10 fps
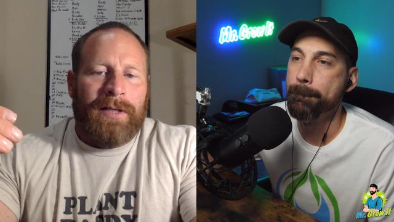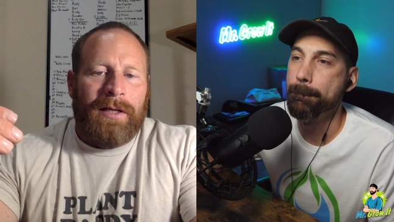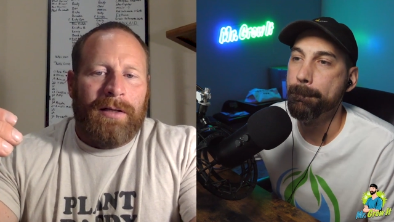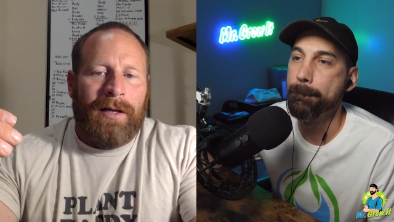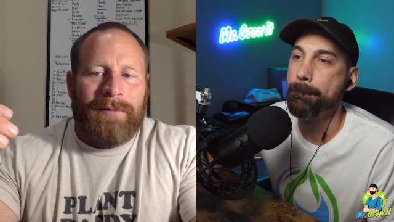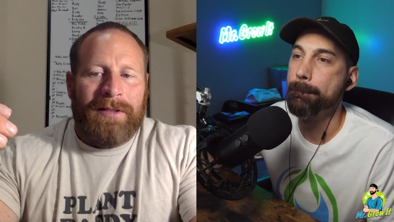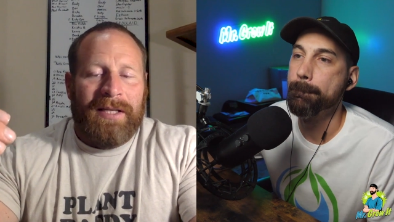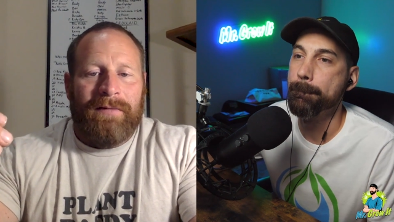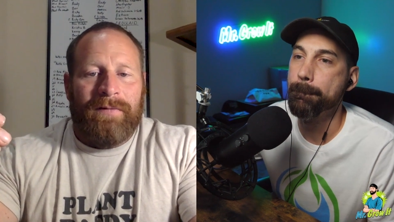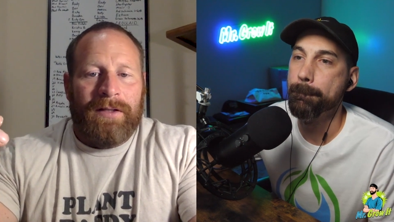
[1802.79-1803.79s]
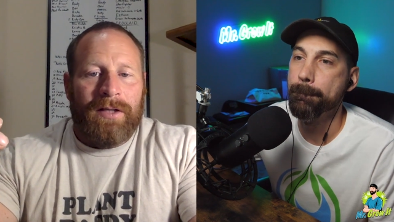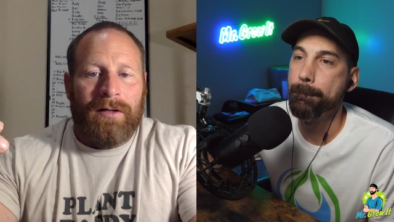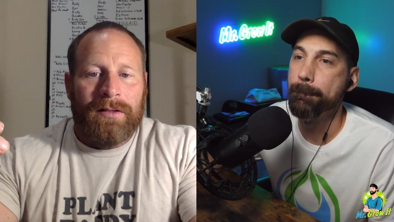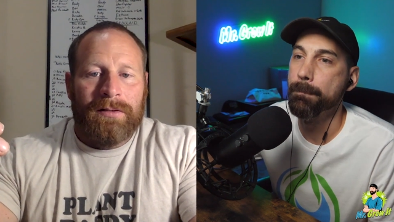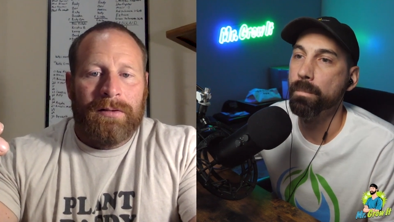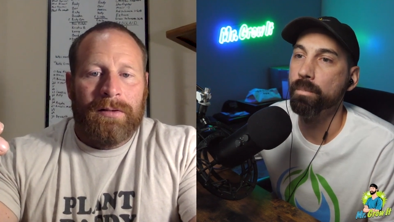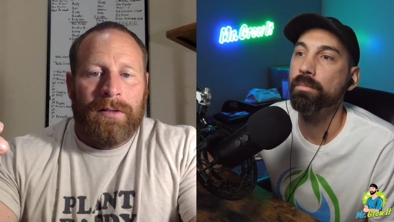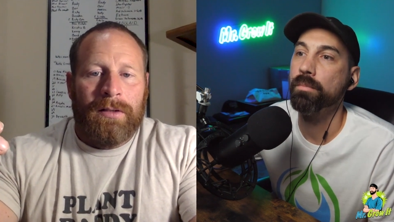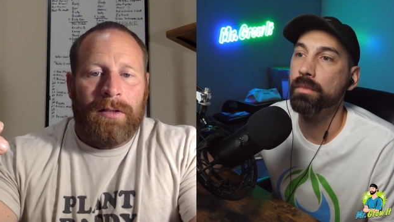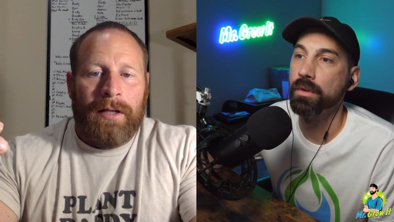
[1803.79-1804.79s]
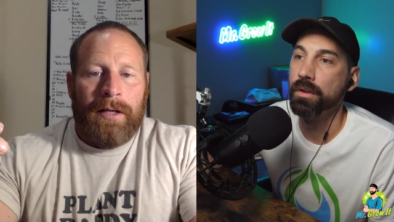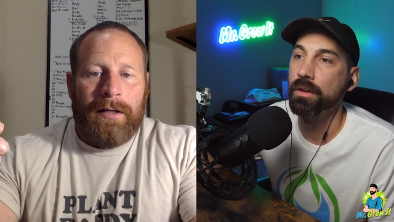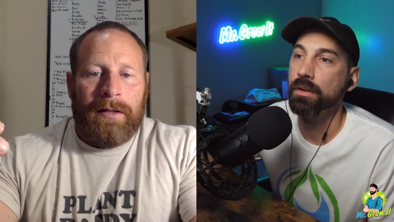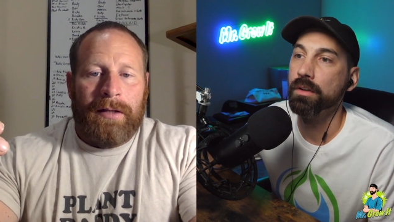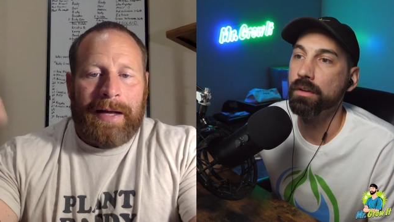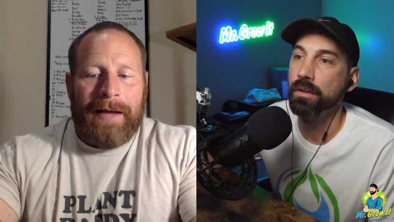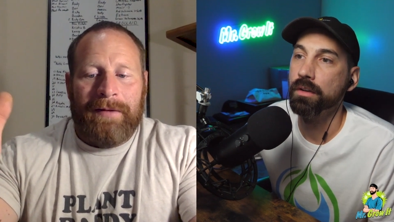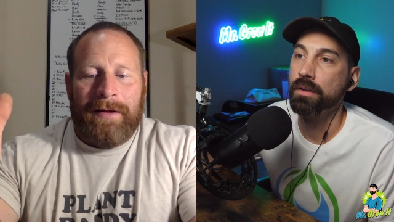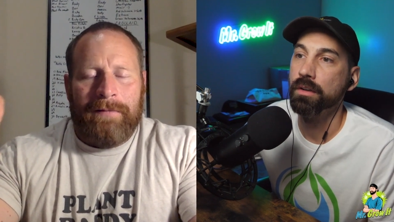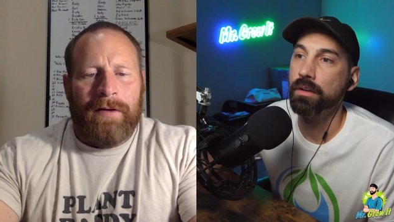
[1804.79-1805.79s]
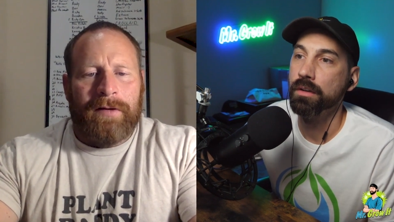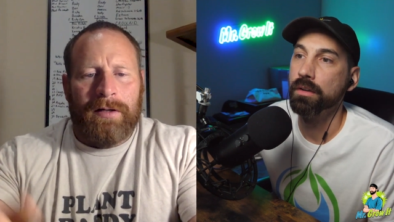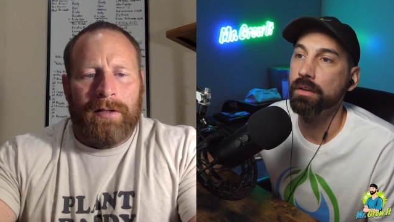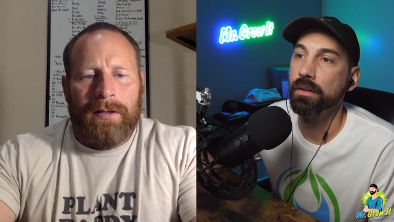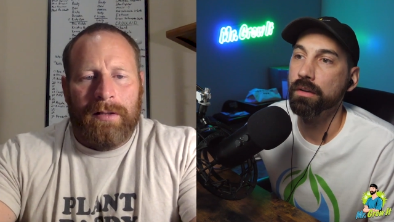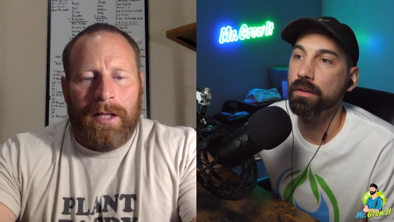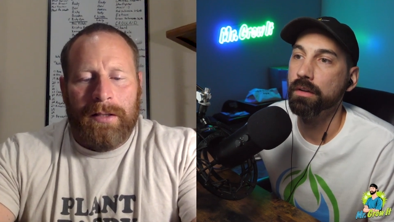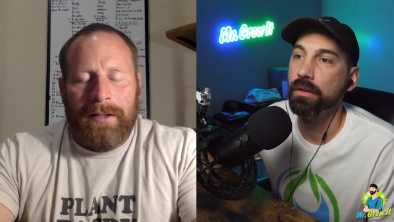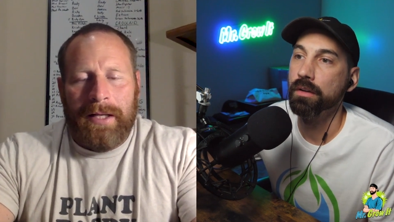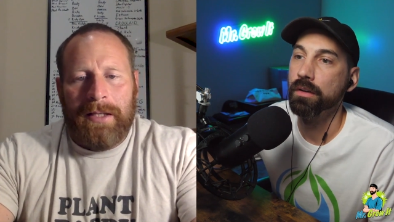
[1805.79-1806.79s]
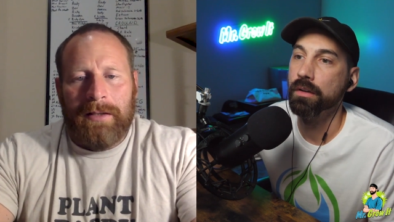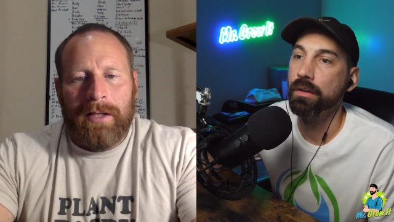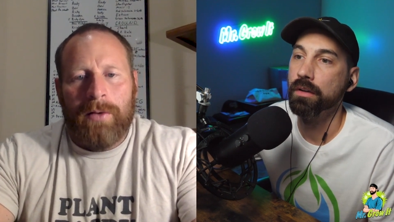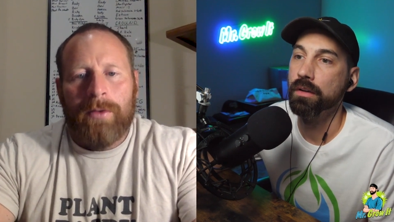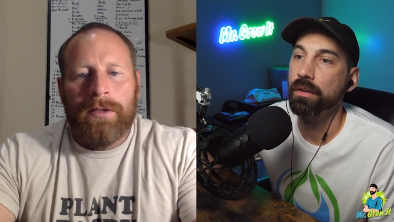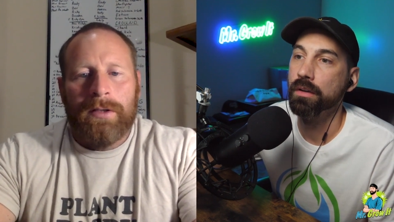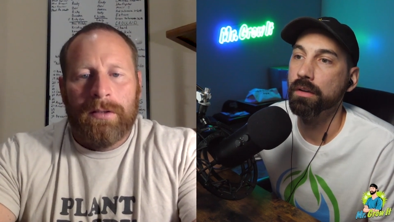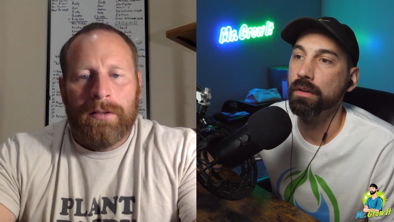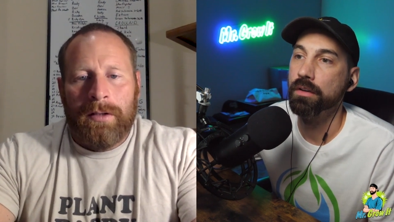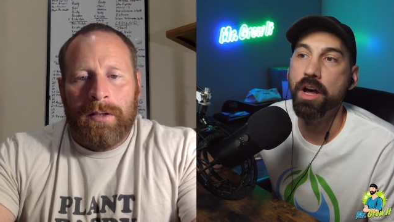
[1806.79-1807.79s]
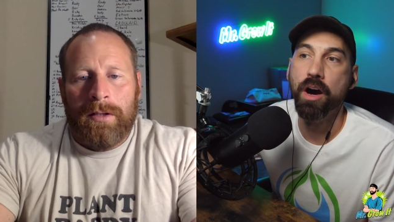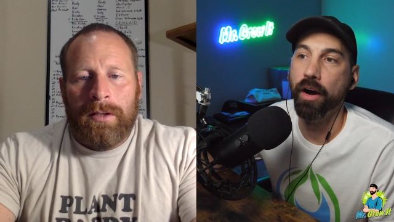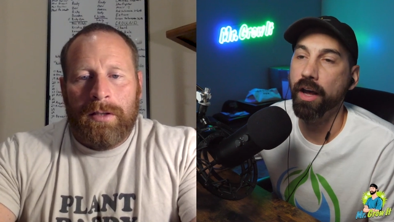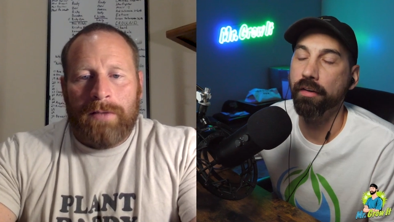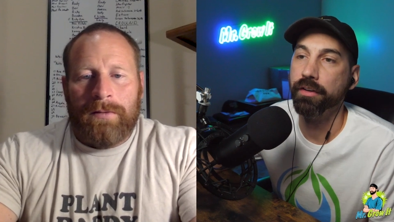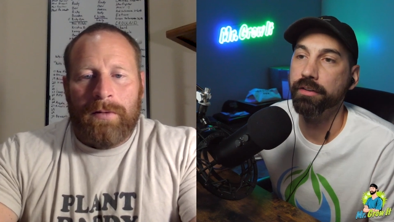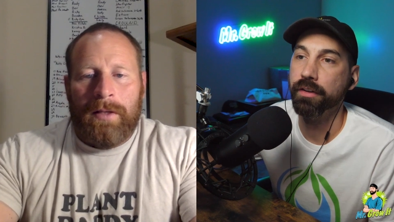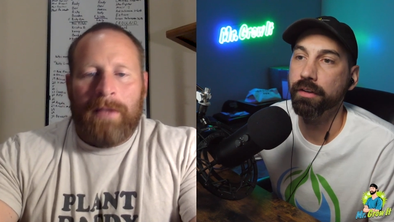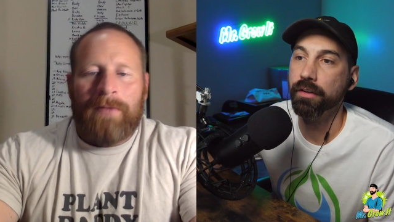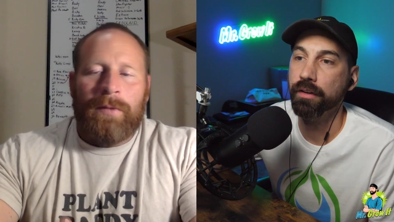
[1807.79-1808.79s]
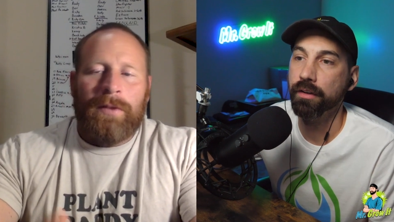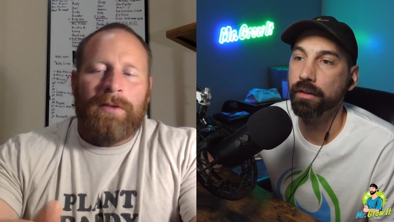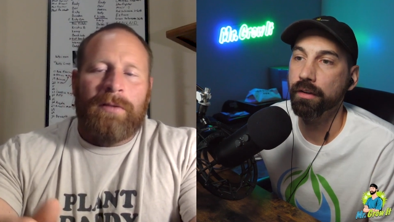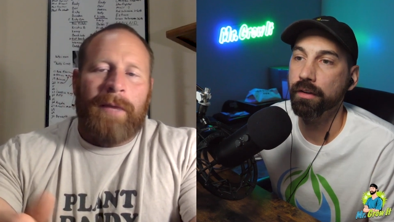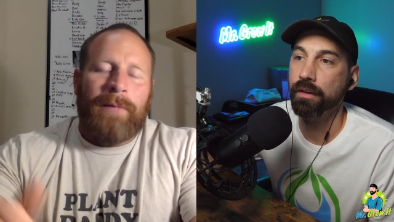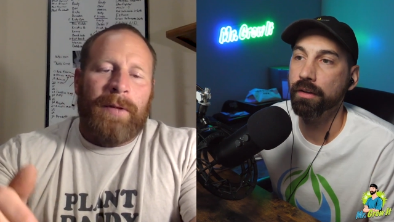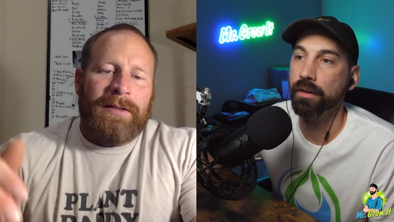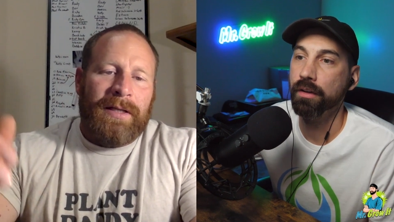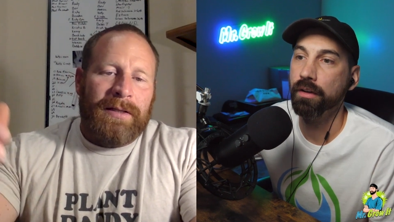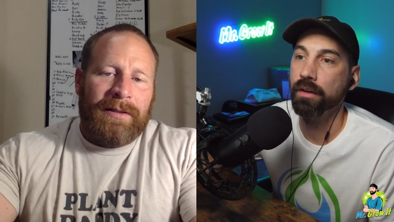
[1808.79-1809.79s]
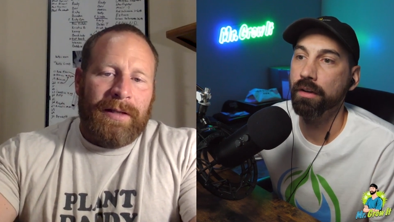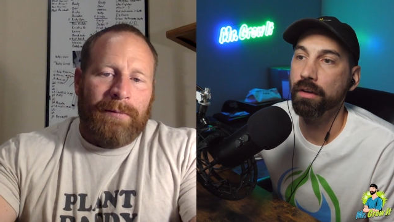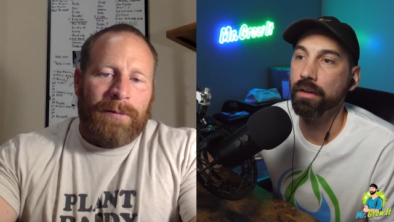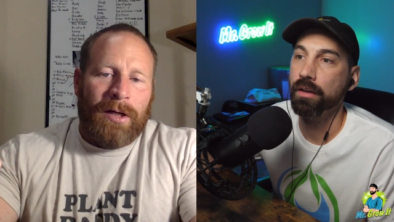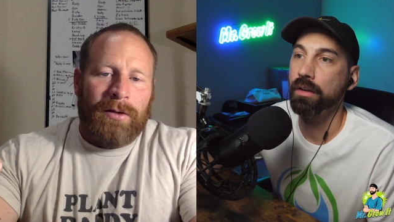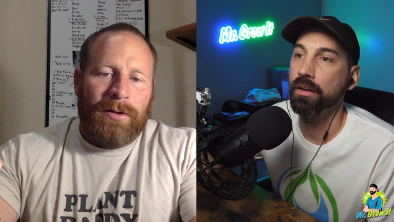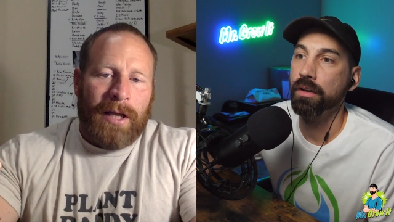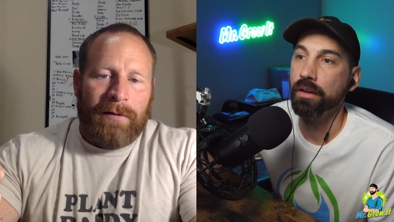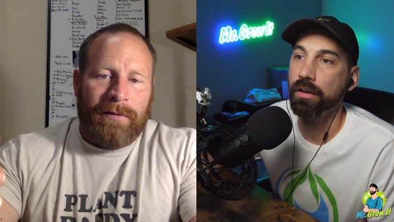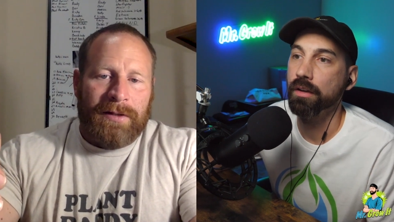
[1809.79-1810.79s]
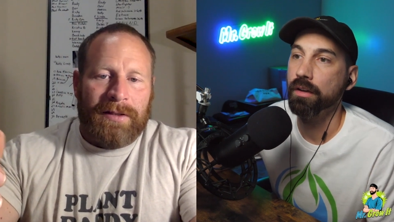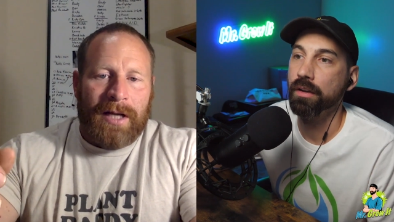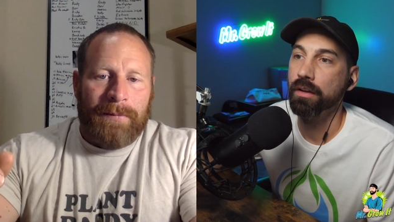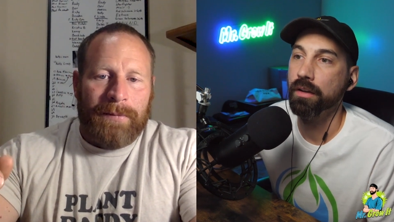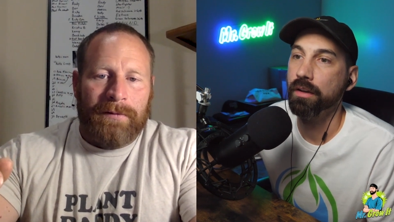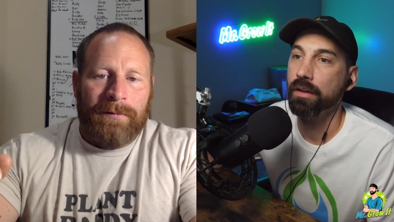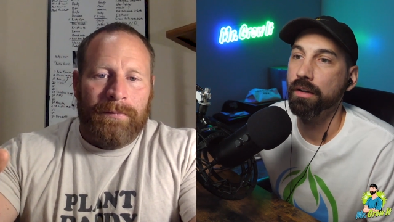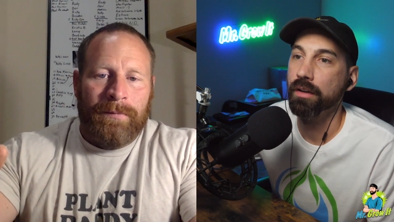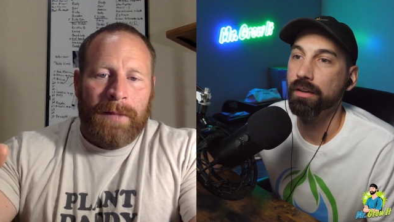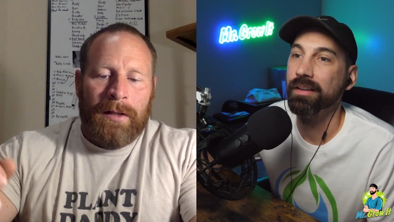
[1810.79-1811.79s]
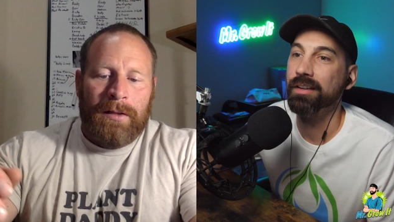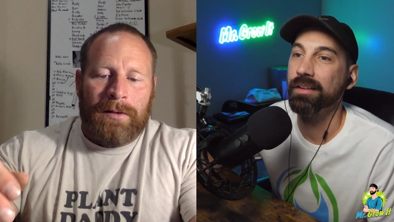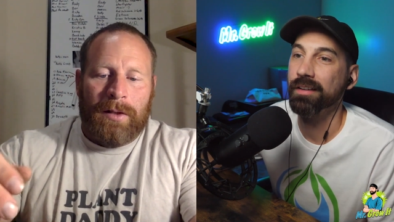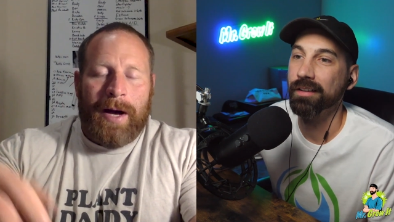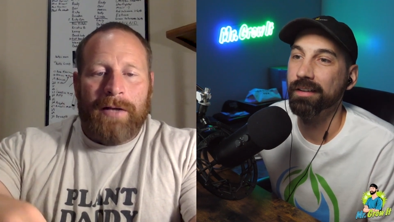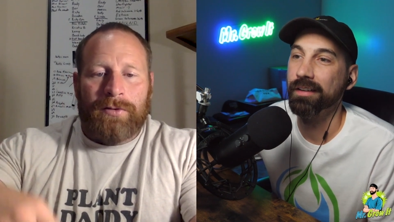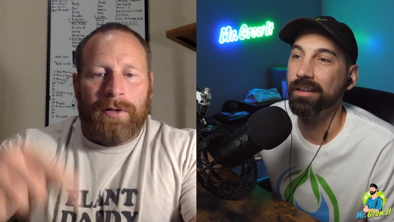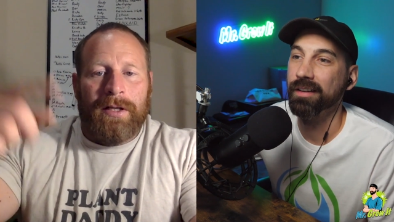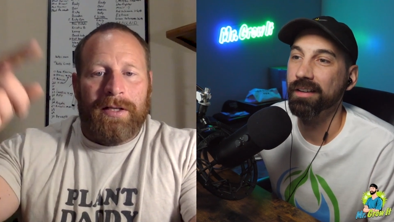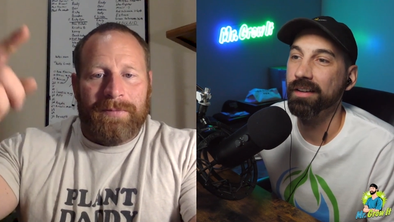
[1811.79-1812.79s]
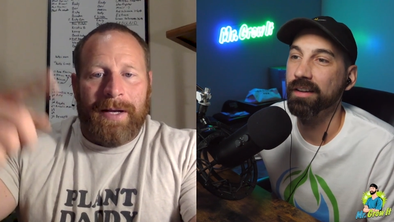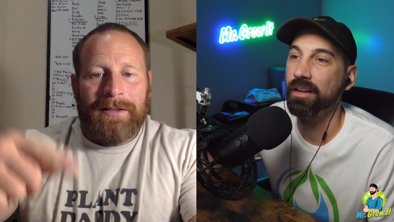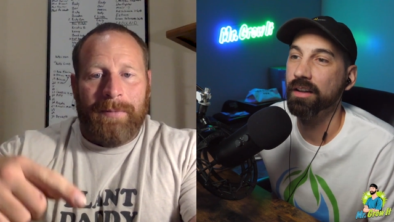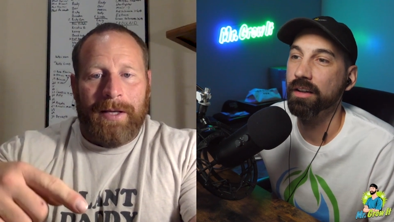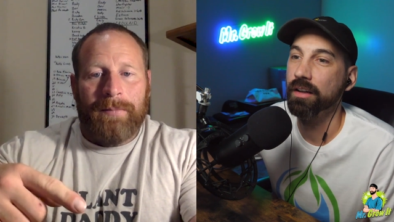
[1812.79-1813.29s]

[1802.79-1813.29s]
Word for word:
Speaker 1: get up to ten feet tall. Like, I, have you ever heard of uh, lean and lower?
Speaker 2: No, I haven't.
Speaker 1: It's when your tomato plants get so damn tall you can't reach the top of them. So I trellis my tomato